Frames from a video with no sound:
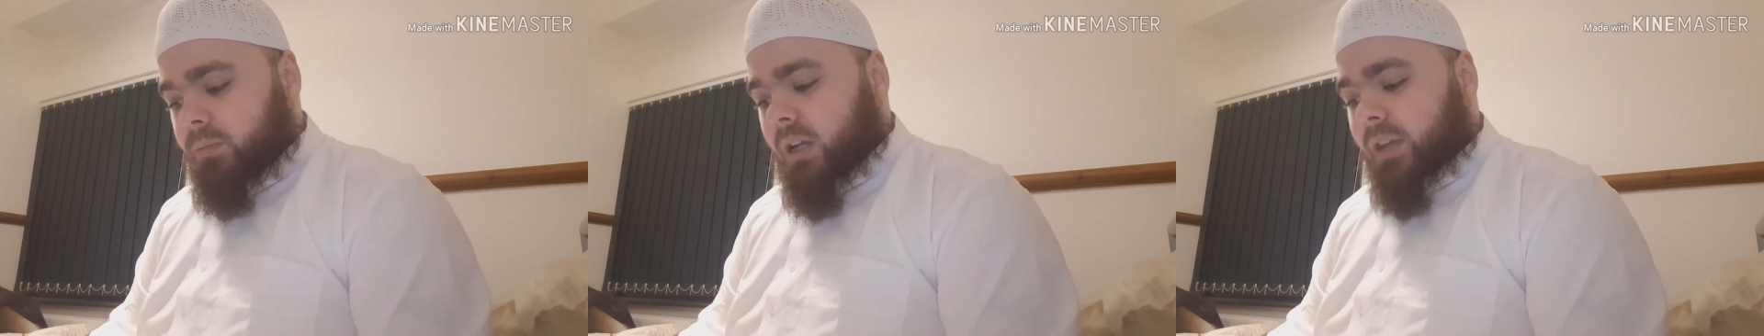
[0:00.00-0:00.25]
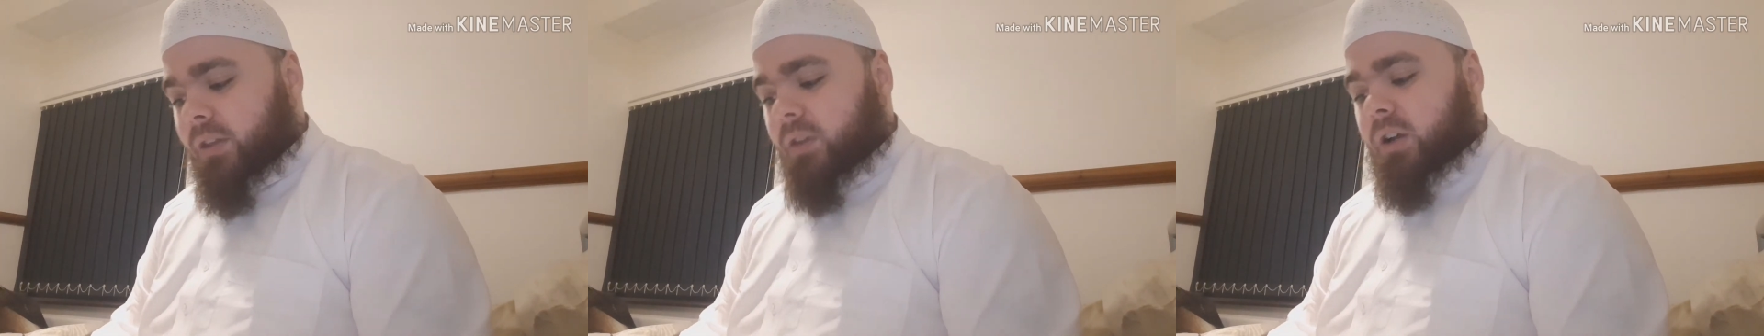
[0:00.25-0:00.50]

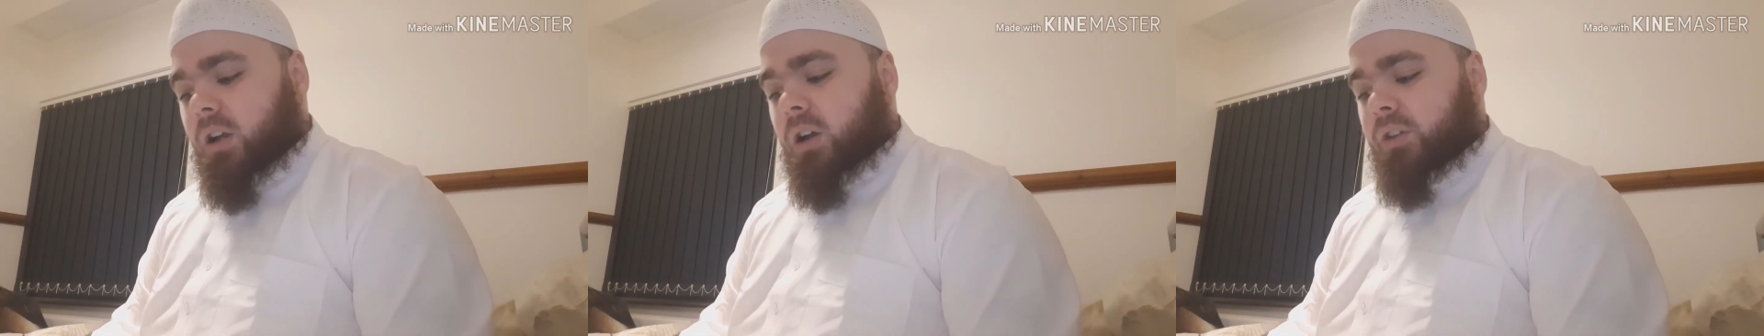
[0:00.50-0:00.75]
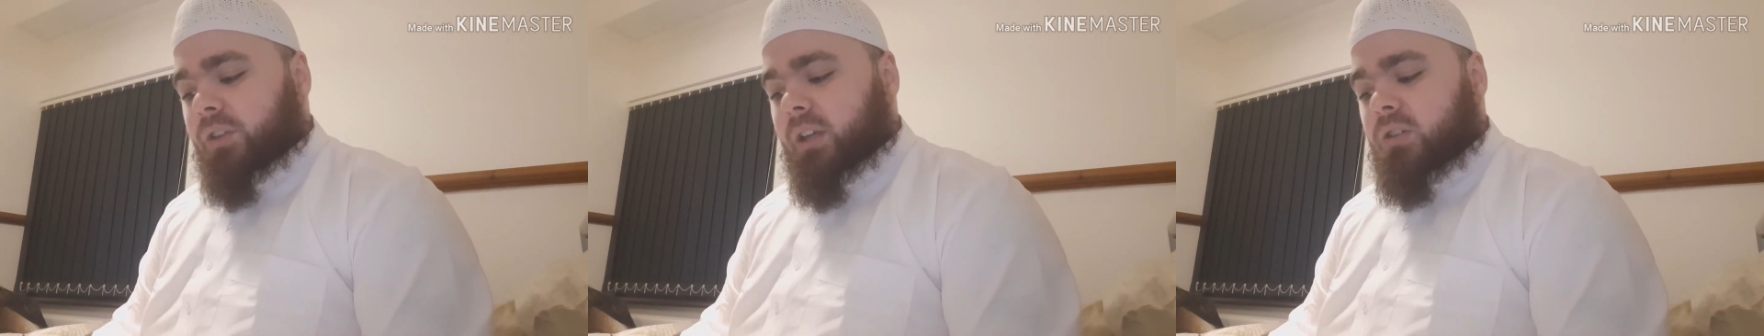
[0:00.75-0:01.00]
And the very
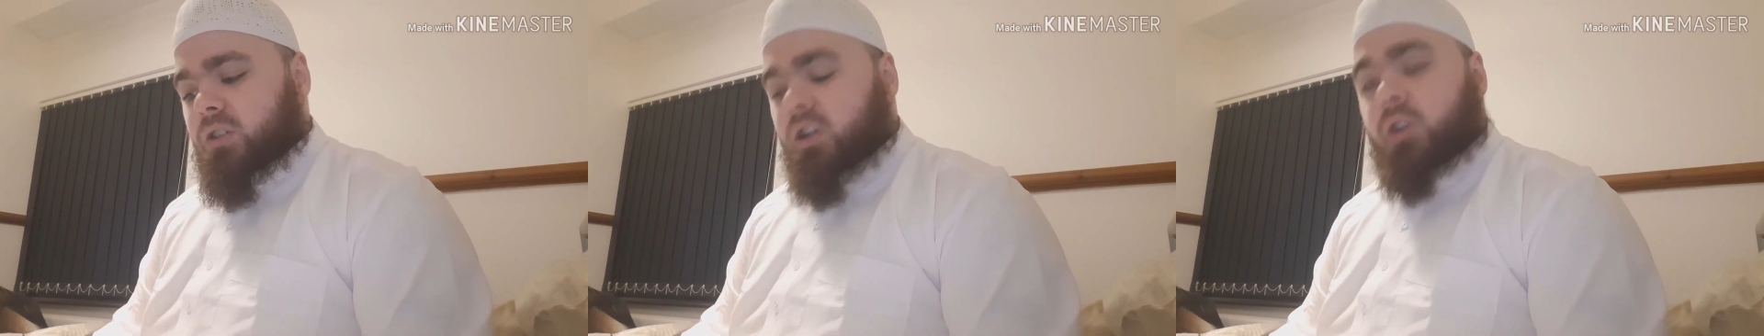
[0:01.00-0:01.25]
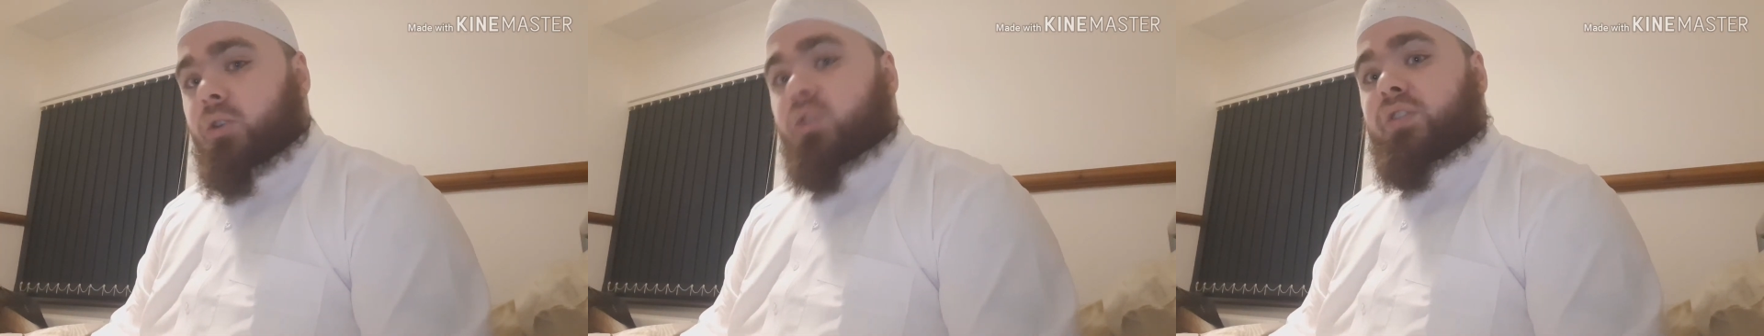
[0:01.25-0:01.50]
last thing is
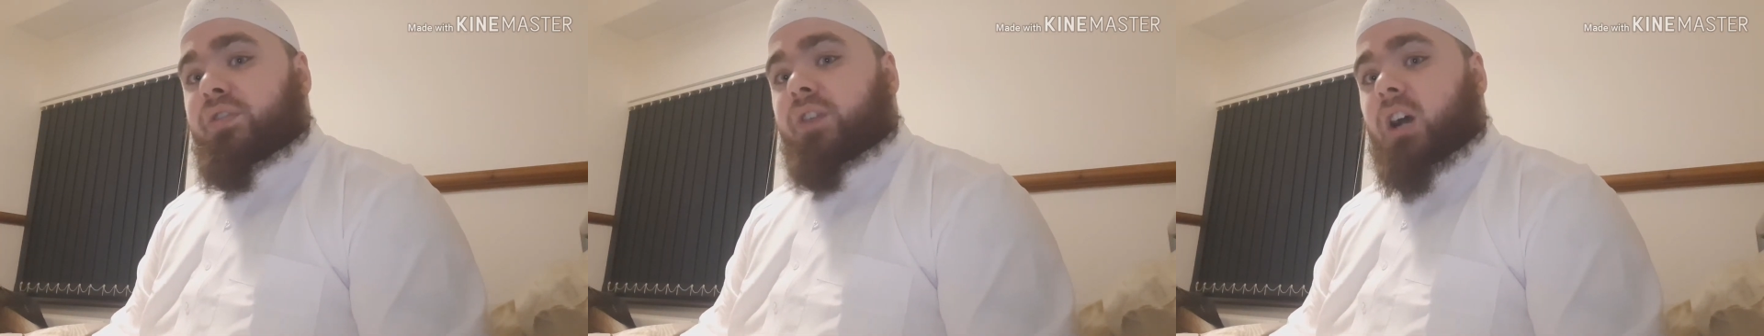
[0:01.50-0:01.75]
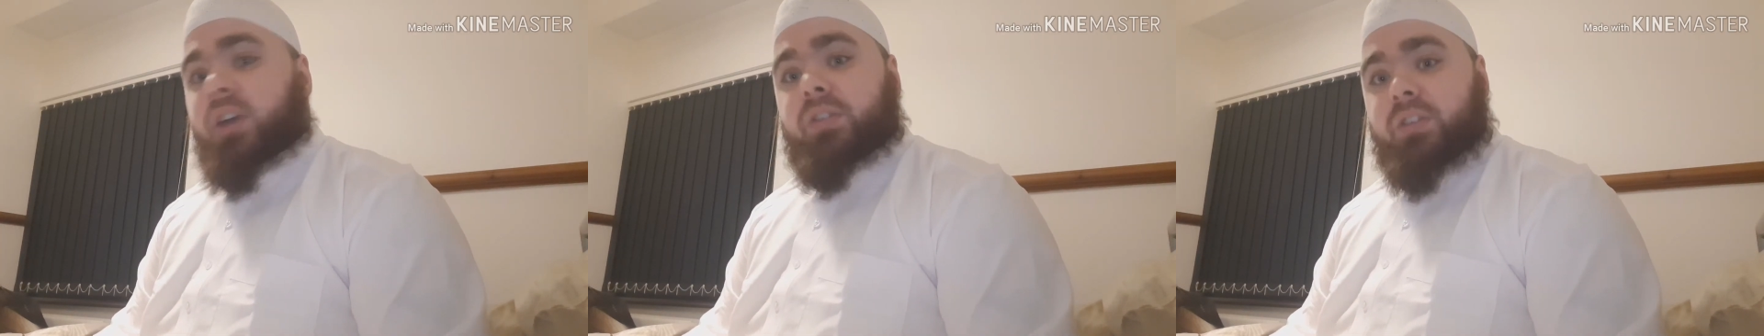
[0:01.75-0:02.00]
don't use
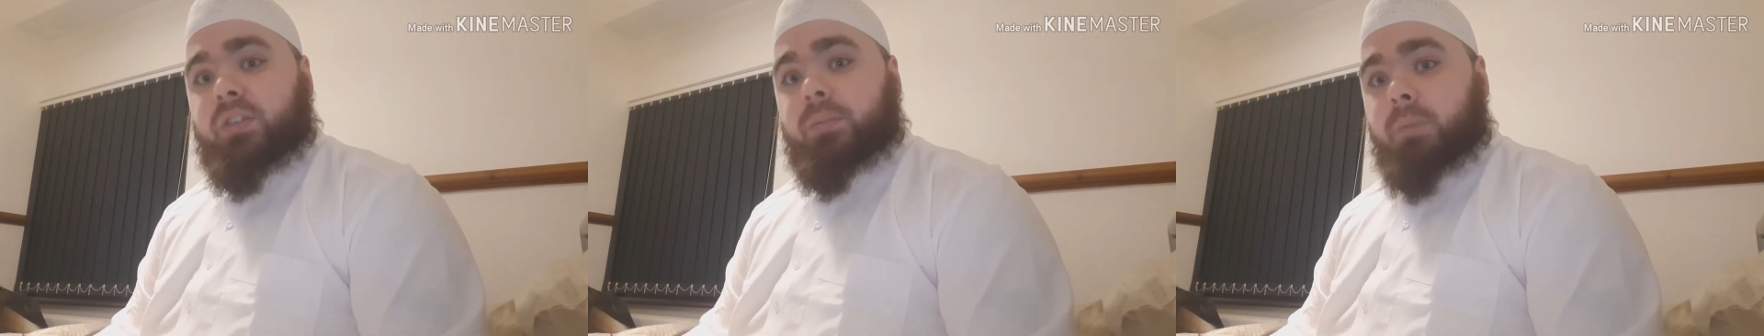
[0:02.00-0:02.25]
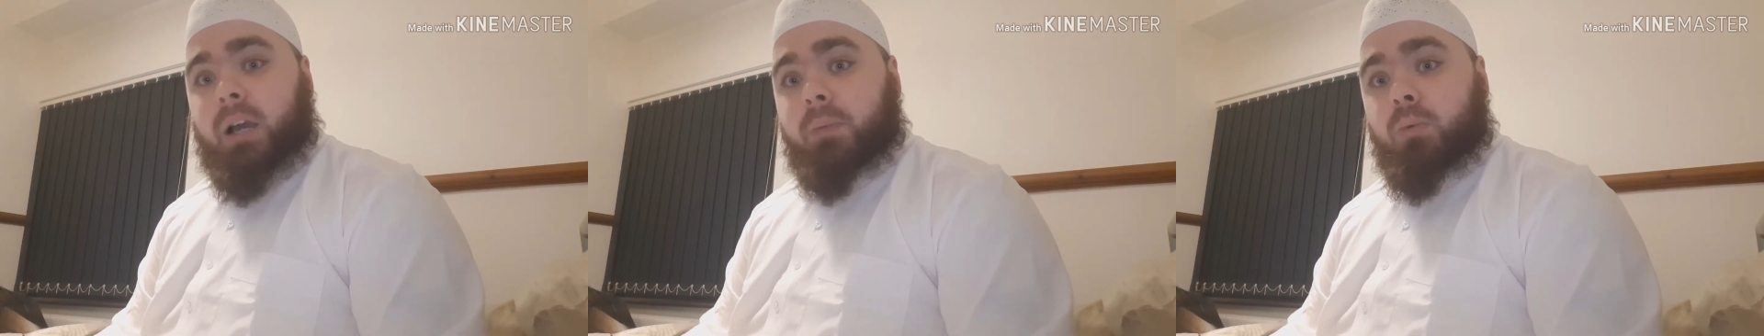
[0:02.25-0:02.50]
fire, and this is
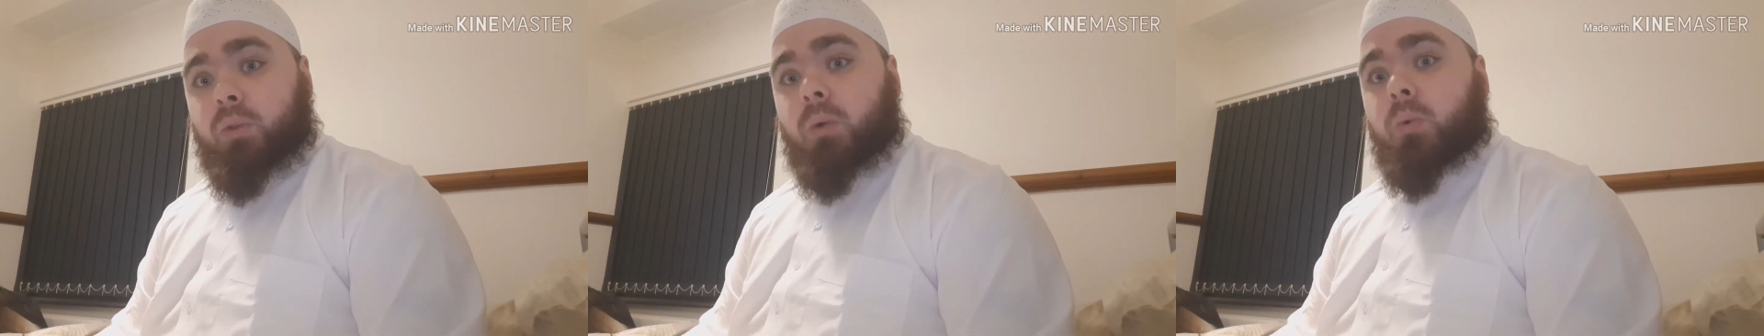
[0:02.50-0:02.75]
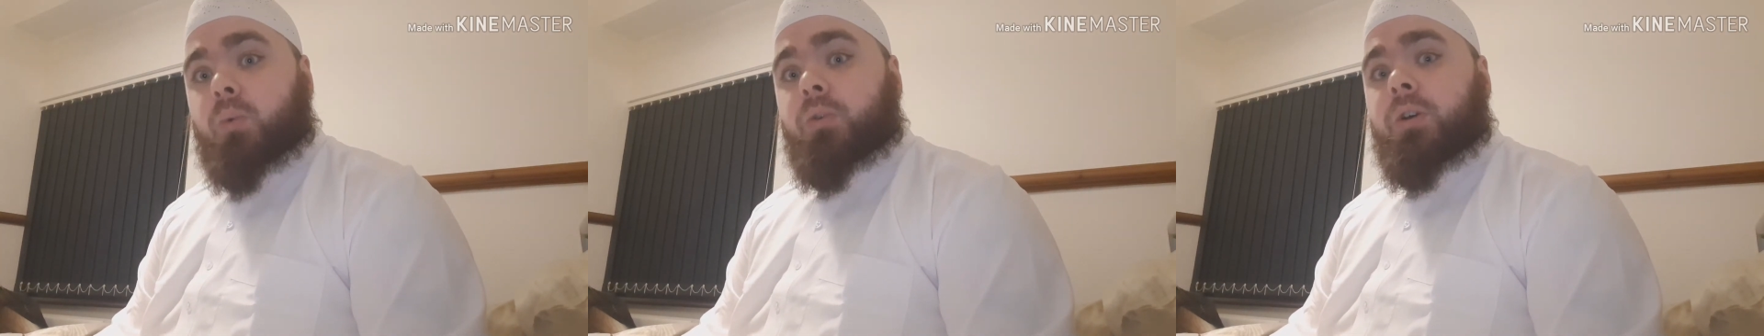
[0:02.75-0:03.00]
by Abu
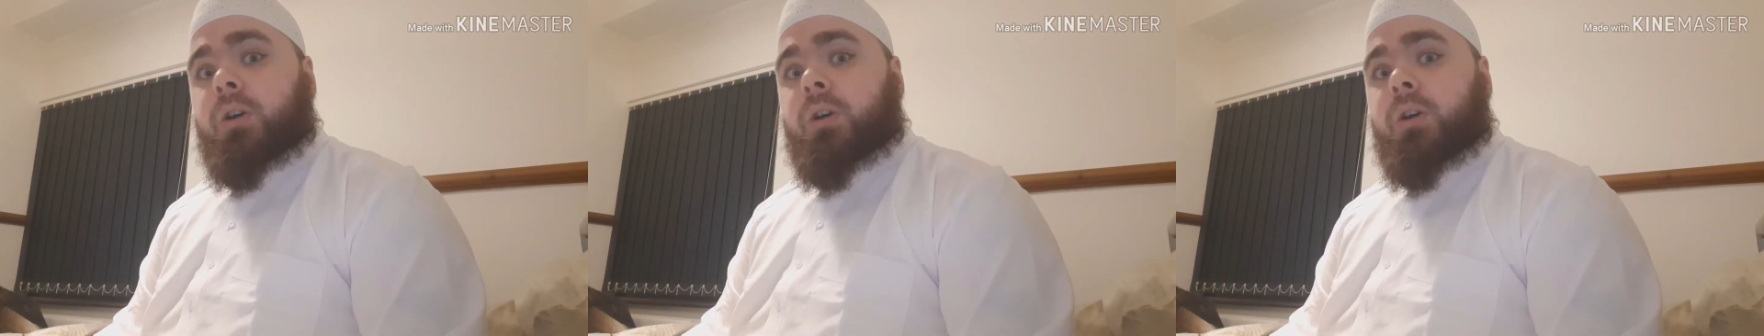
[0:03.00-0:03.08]
Dawood.